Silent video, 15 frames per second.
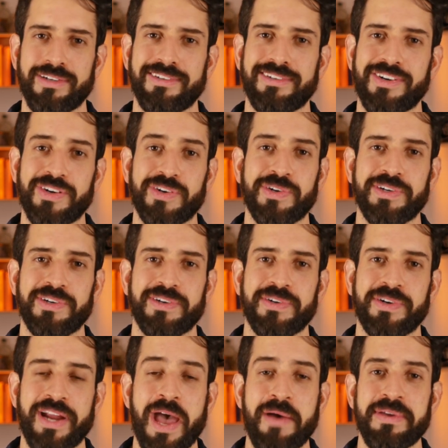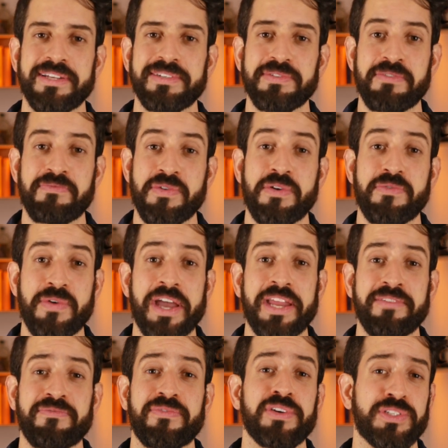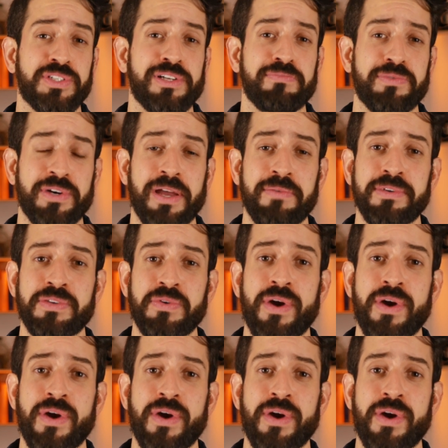or having, if you're writing functional programming,